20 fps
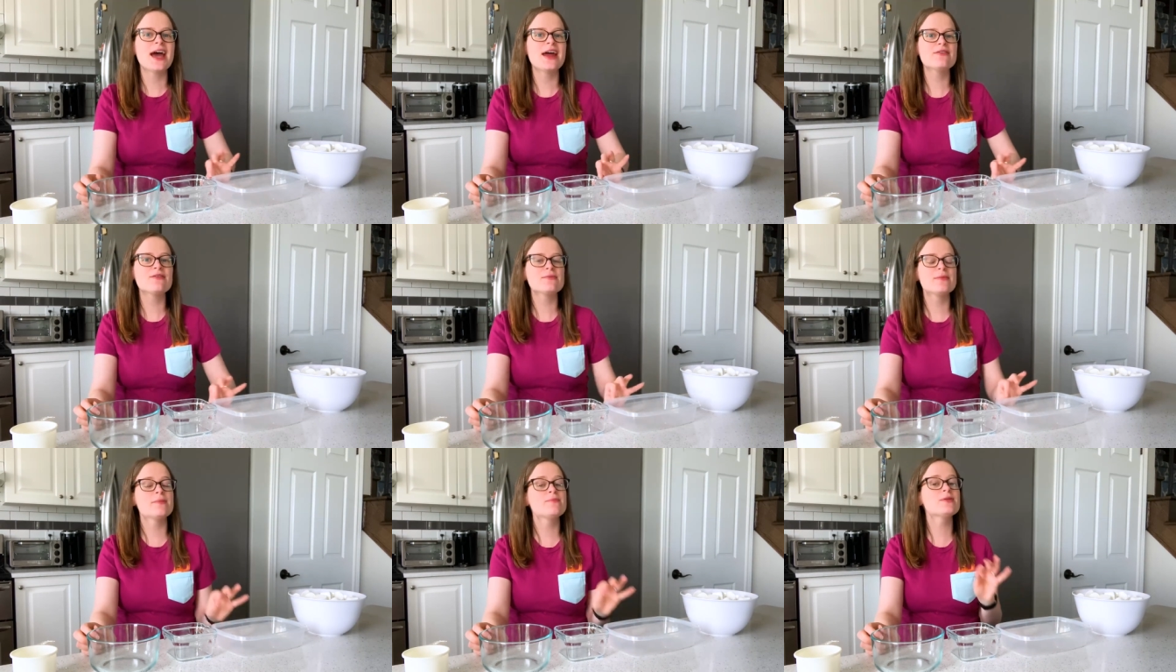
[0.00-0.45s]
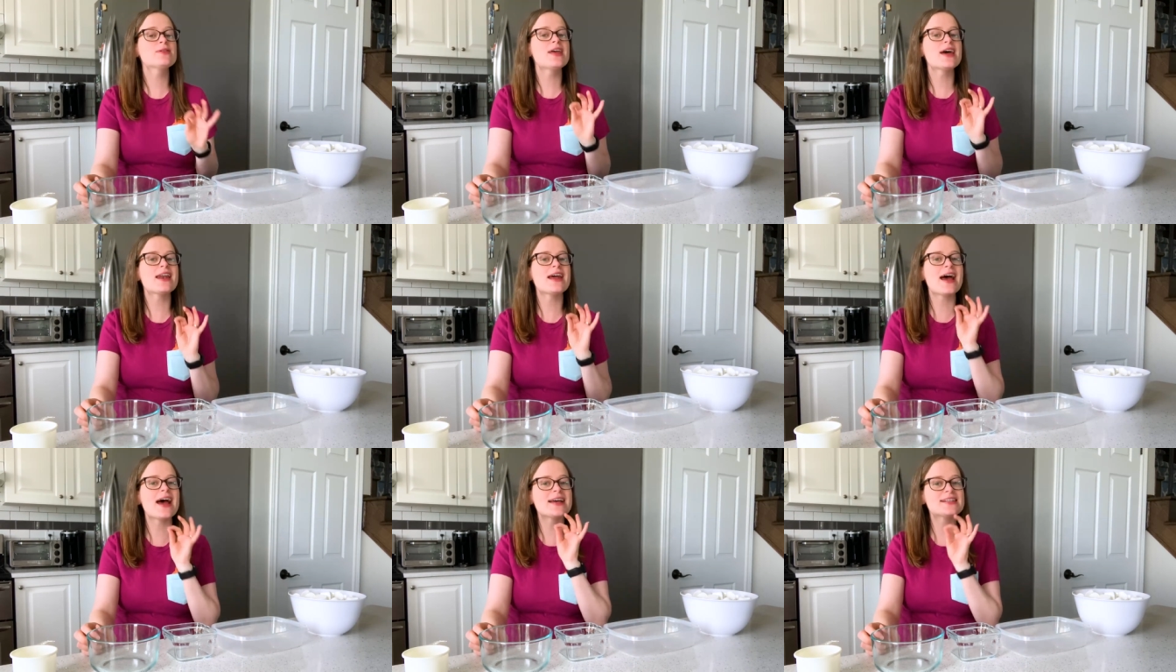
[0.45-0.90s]
And remember
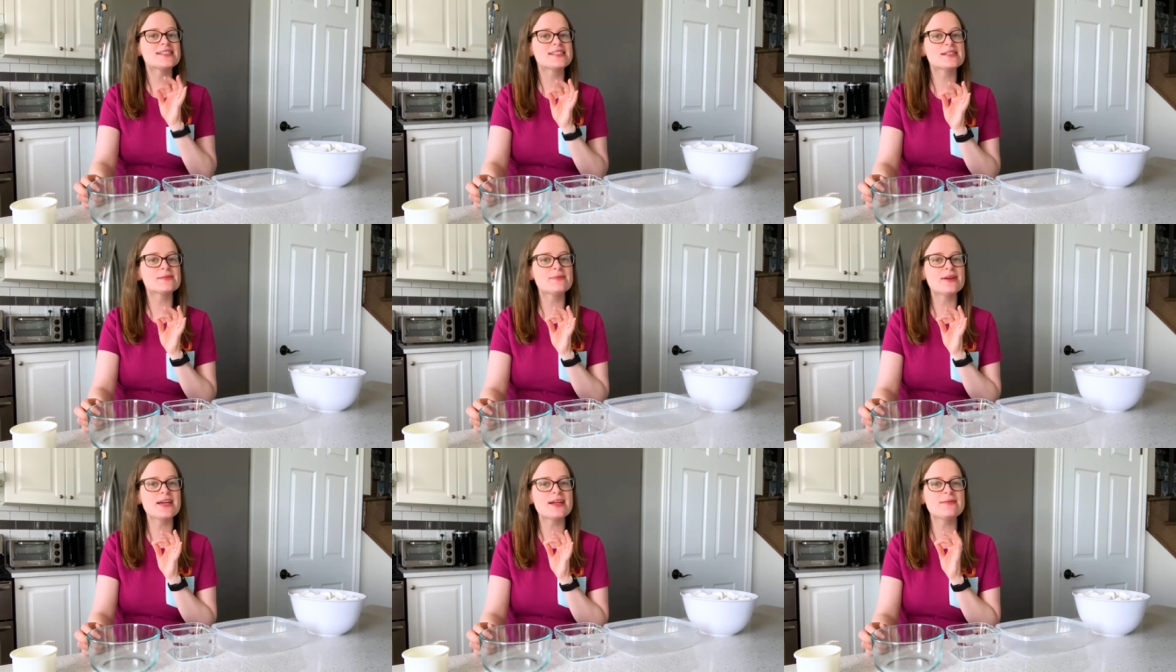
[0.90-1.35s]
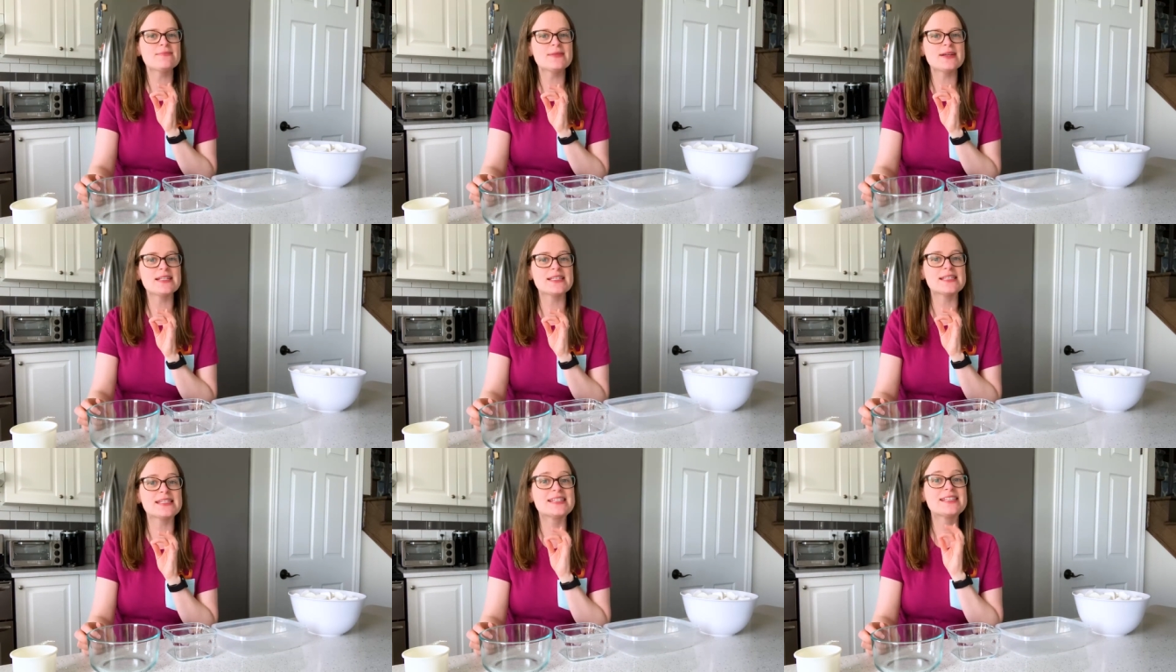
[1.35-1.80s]
that estimate
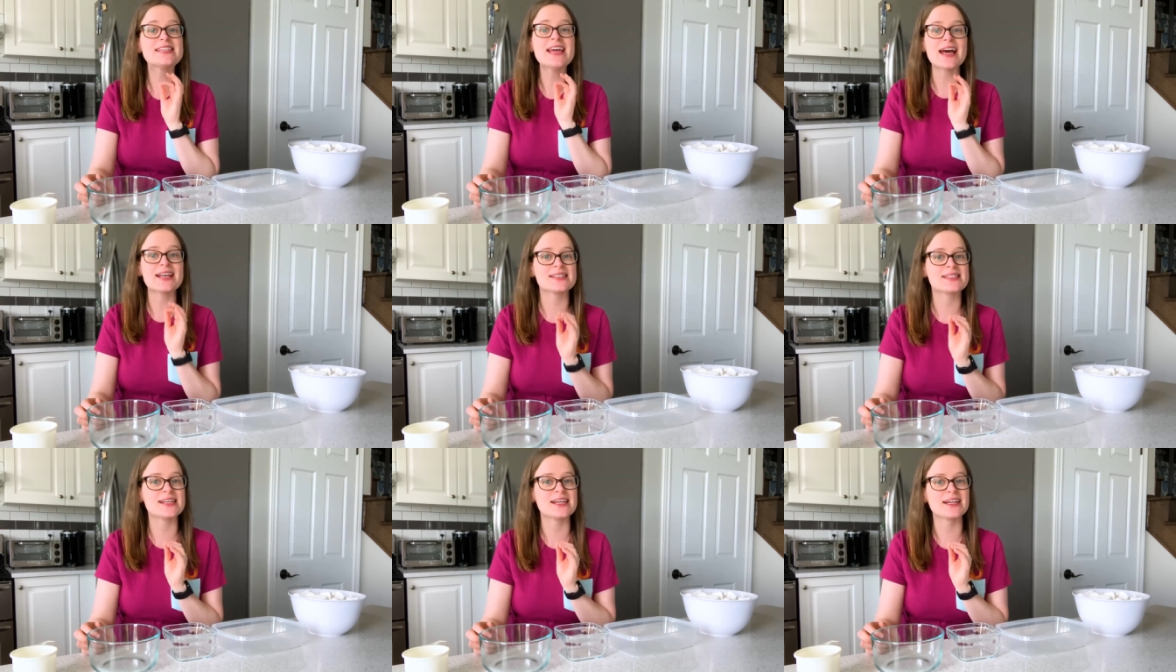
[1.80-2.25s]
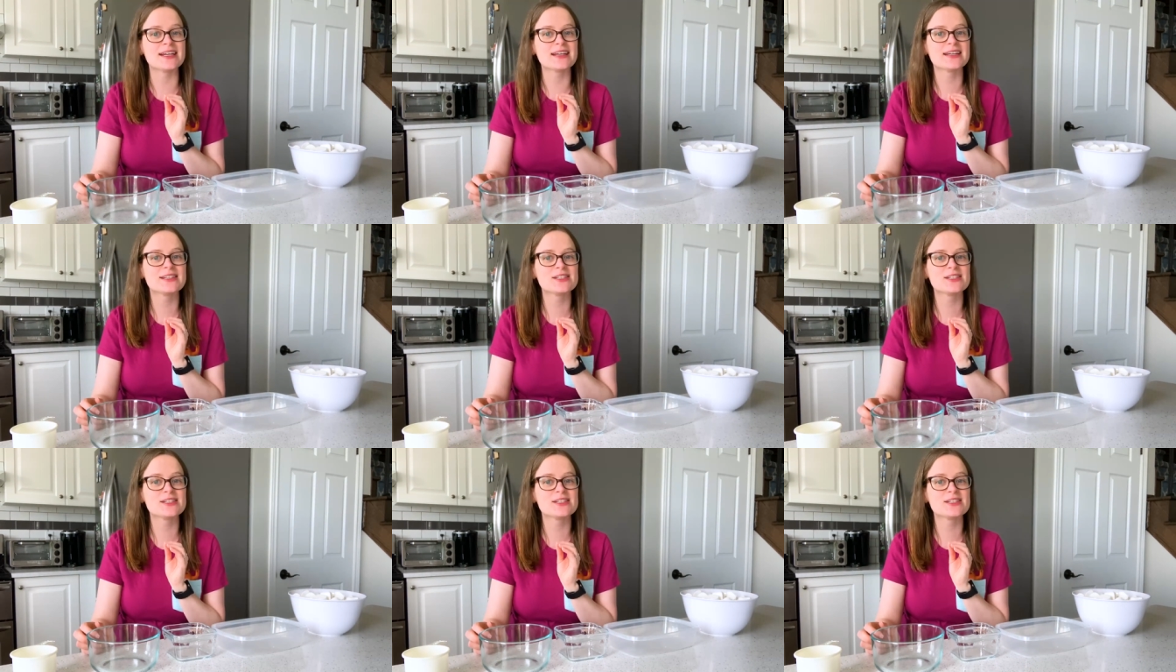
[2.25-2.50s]
means guessing.